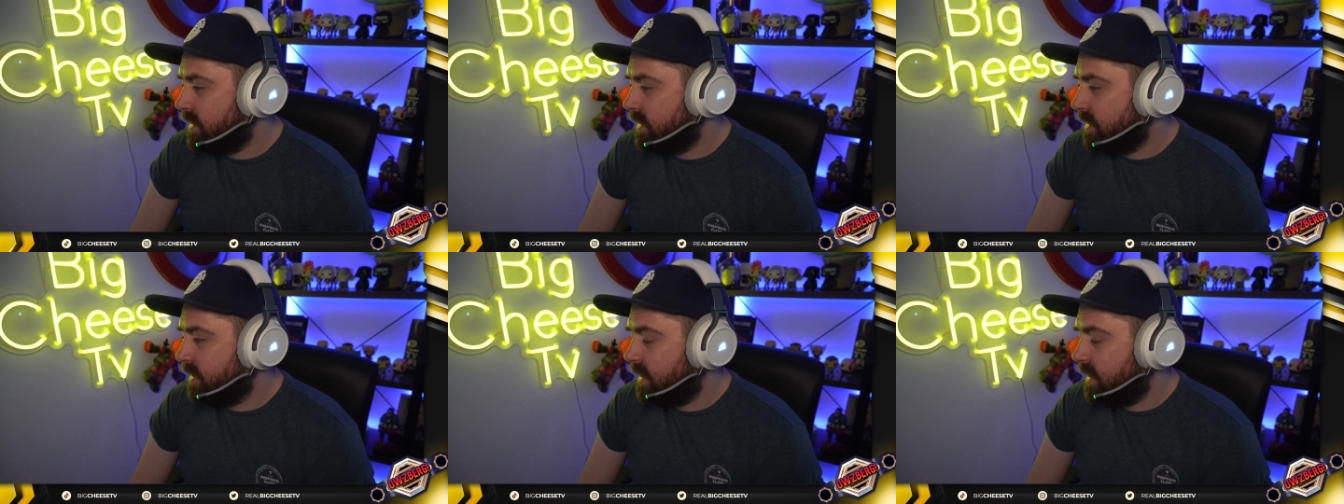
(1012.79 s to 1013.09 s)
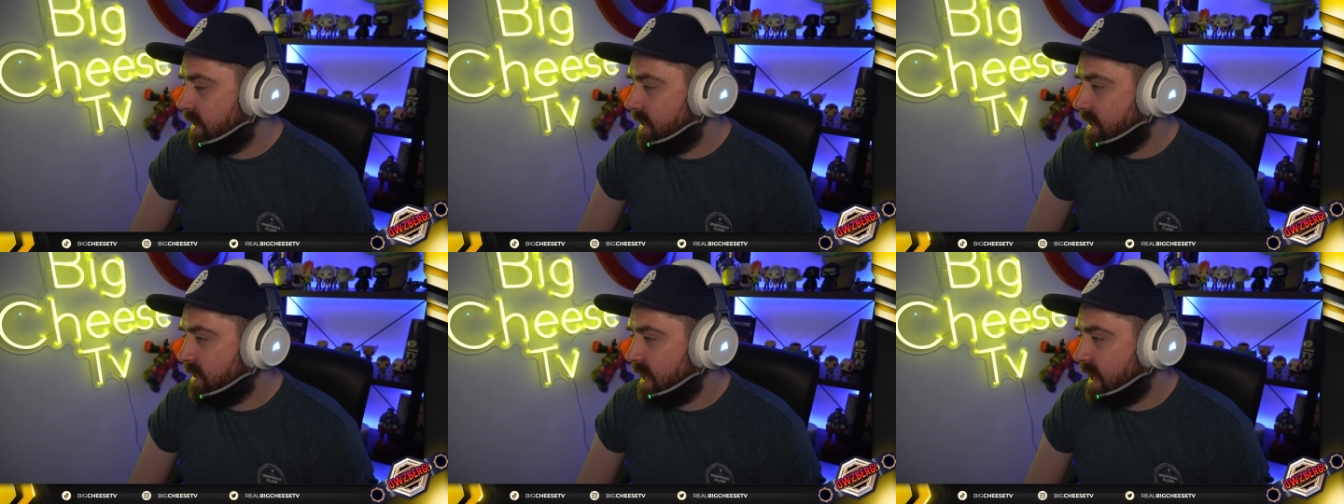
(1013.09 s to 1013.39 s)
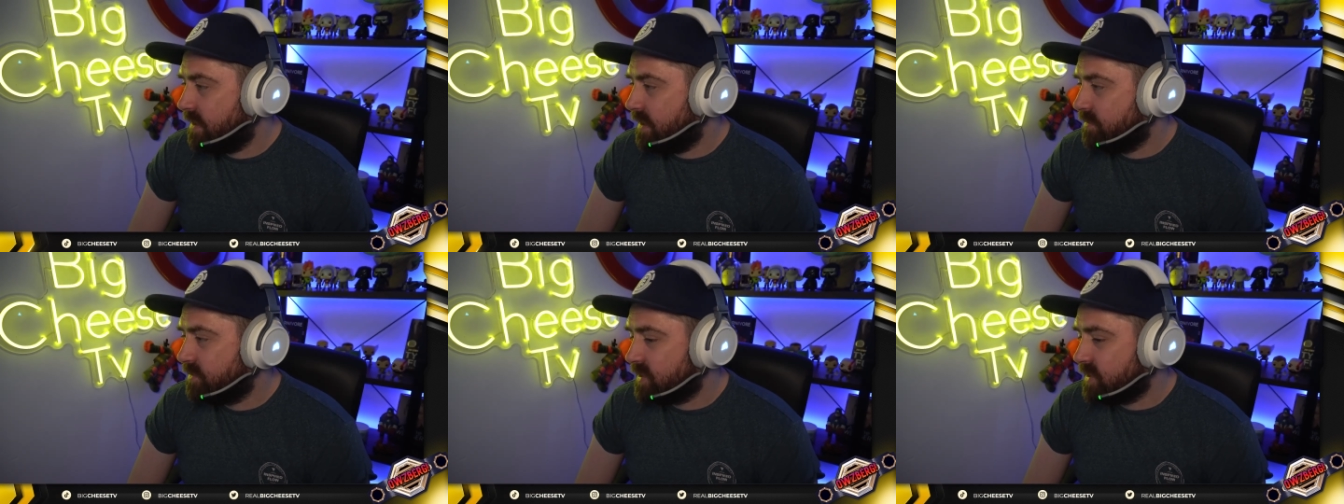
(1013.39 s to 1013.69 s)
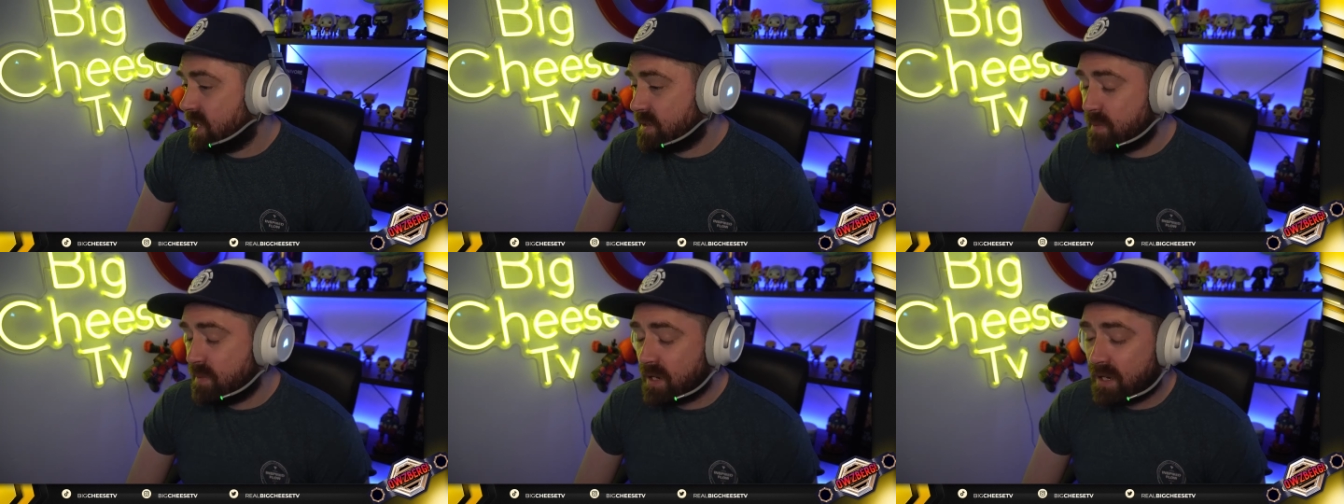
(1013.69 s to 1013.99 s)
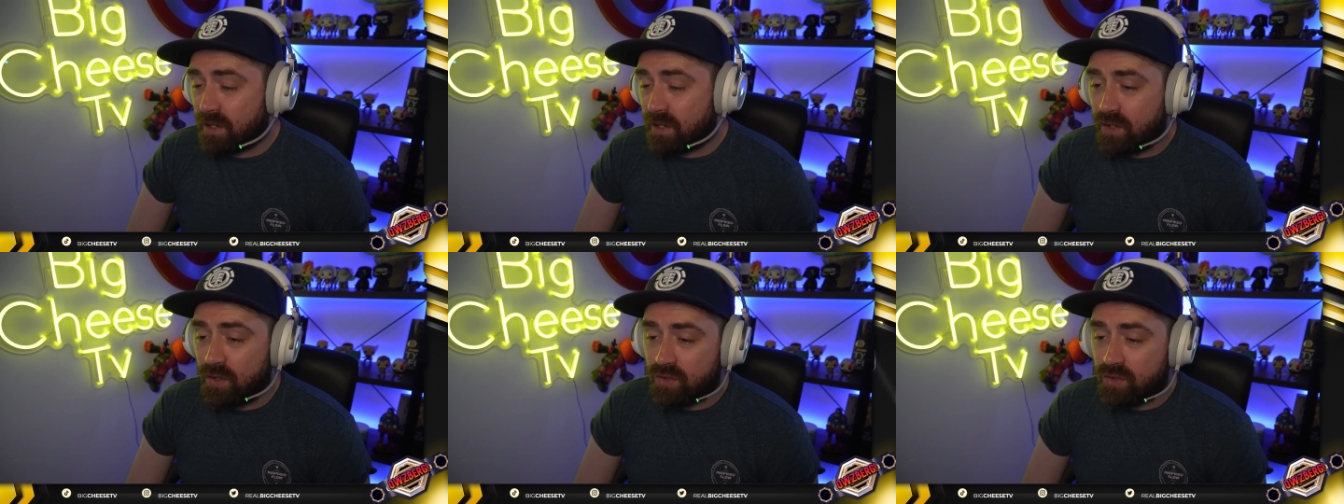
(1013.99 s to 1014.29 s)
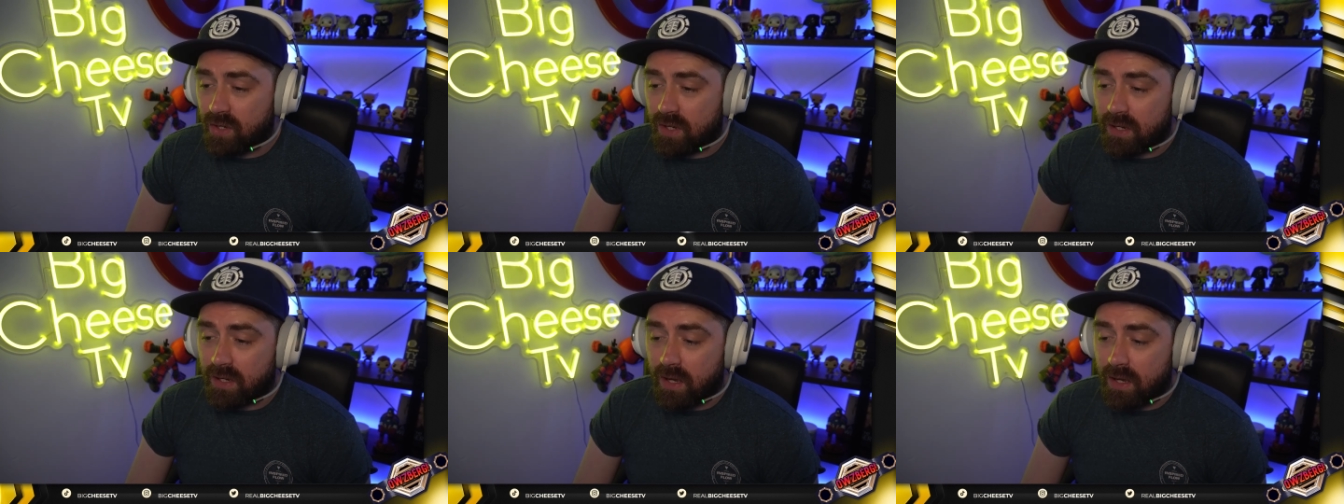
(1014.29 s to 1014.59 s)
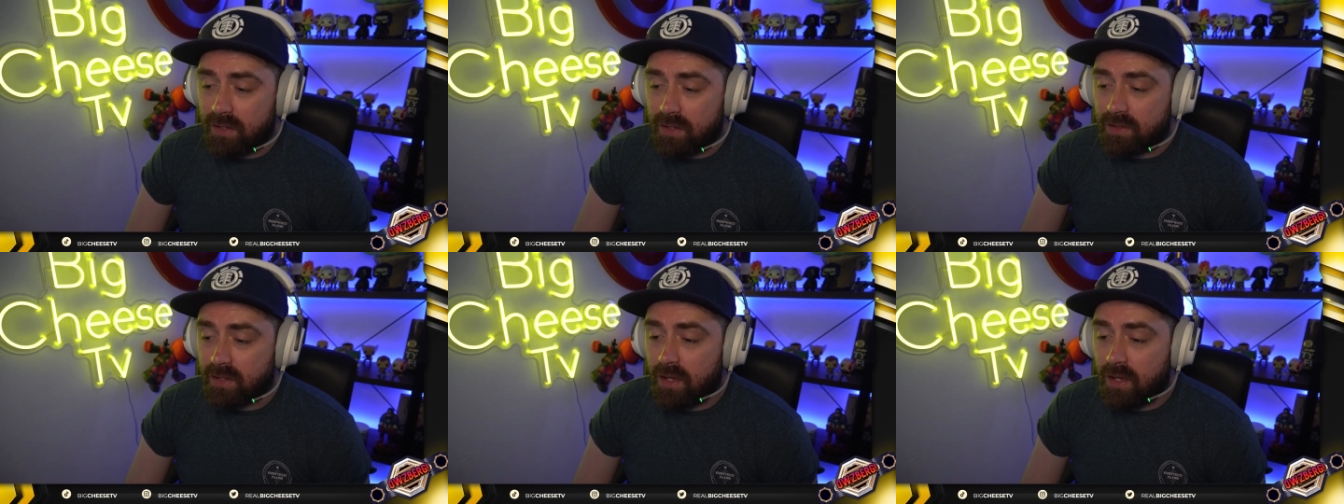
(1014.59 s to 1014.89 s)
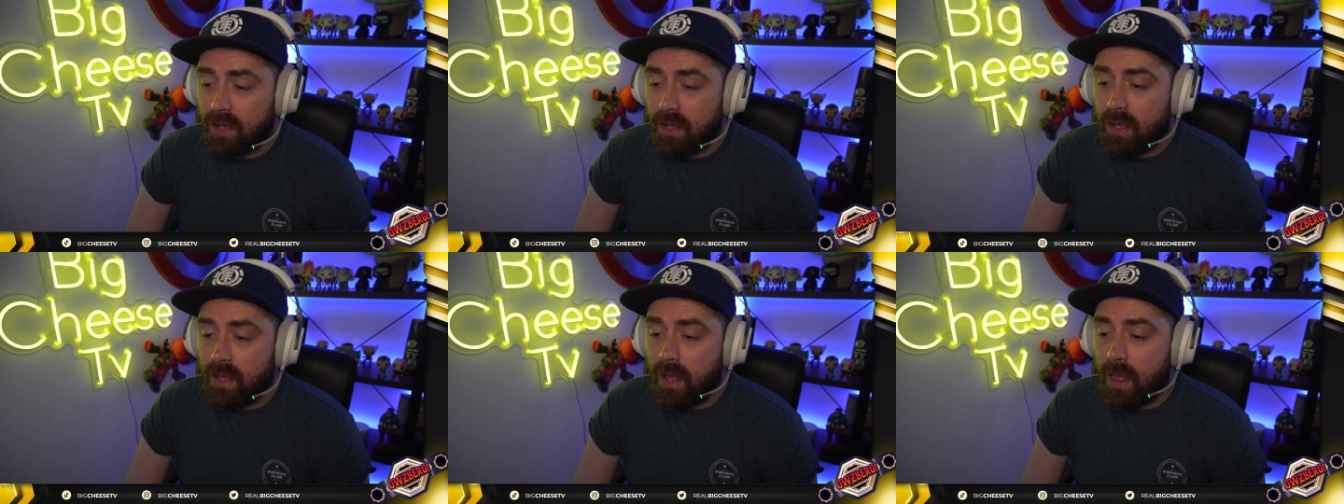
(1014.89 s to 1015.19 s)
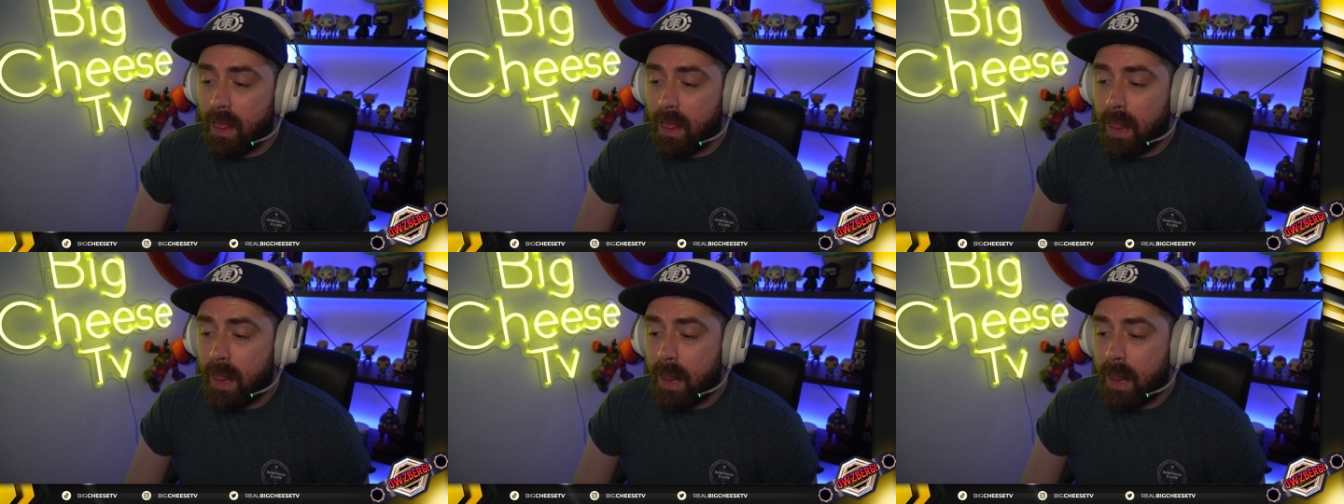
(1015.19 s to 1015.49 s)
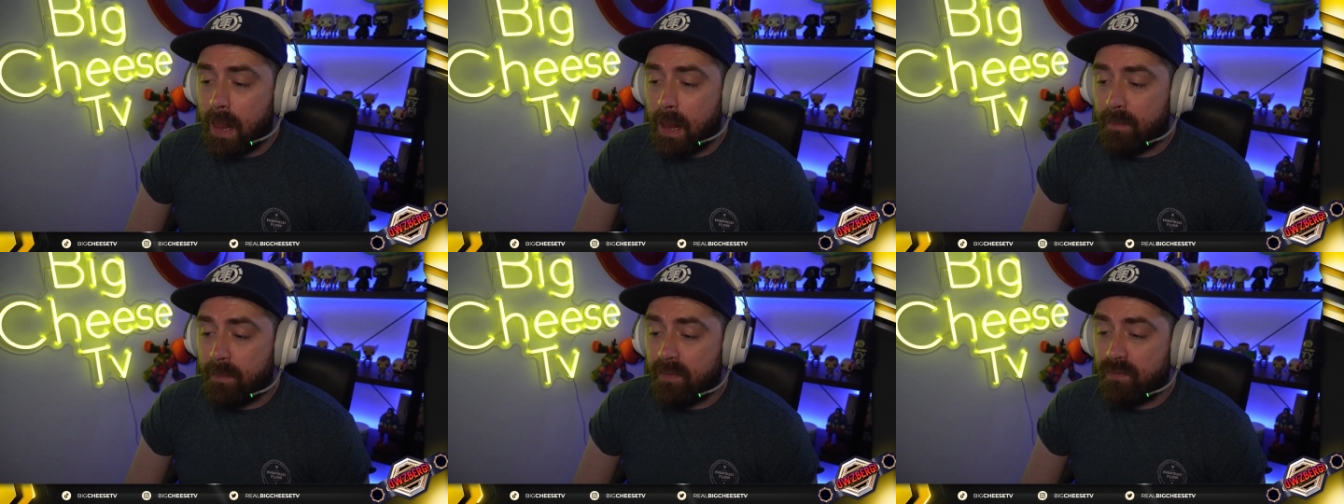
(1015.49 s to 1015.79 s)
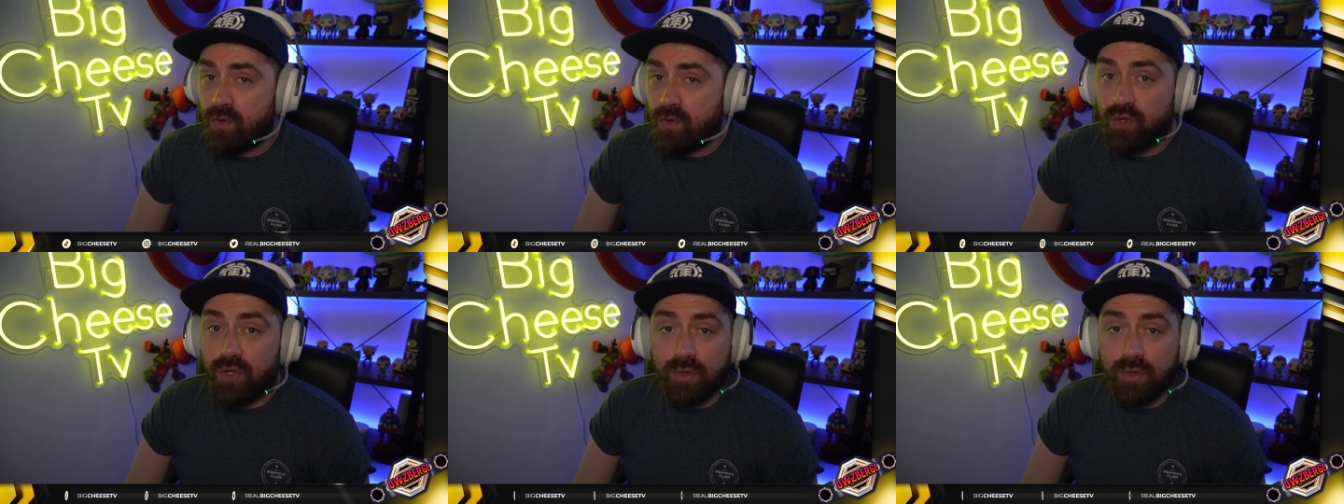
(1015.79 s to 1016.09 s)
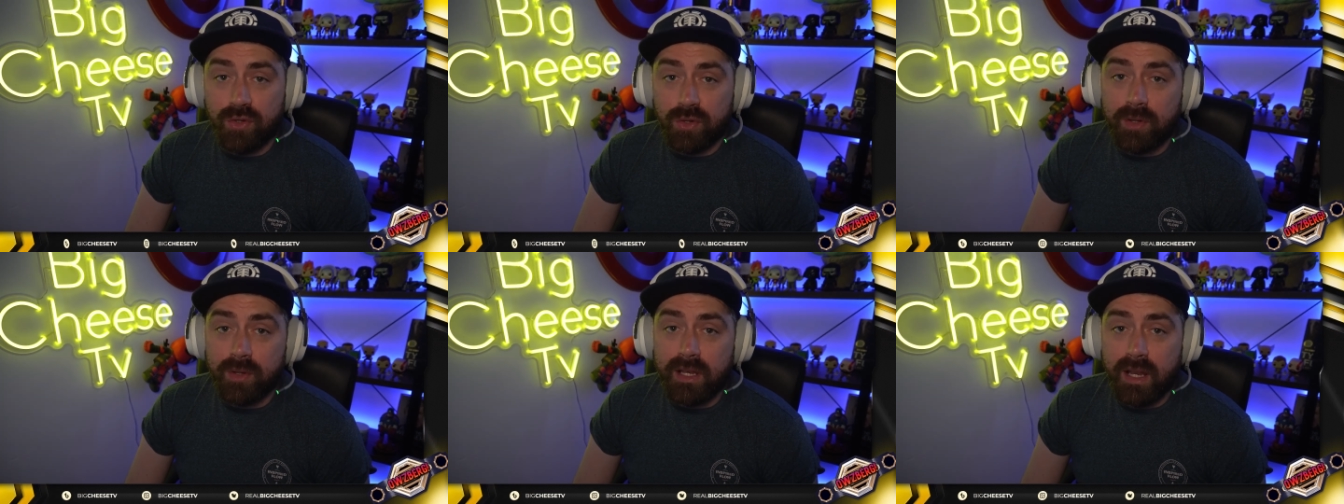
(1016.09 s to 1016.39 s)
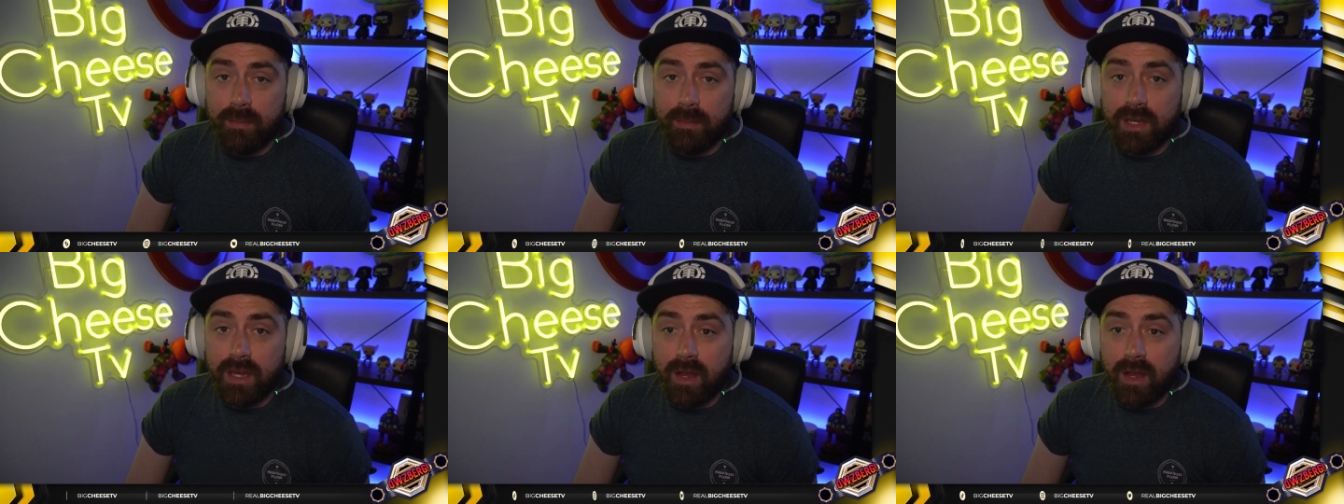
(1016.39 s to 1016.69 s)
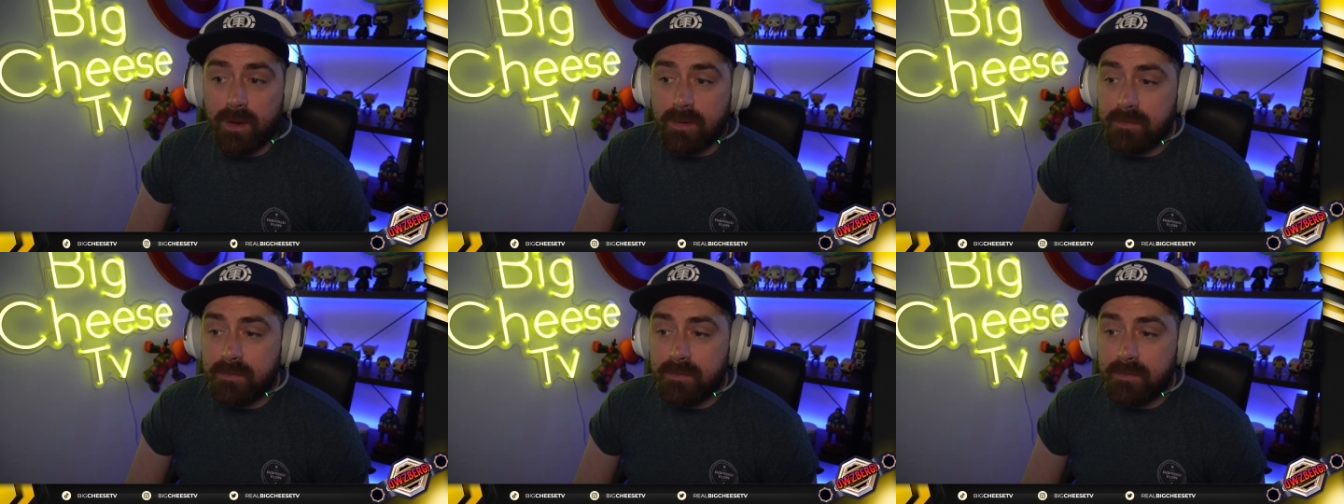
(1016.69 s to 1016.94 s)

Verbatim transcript: Uh, yeah, so that's my conclusion, guys. Um, if you do do it, let me know.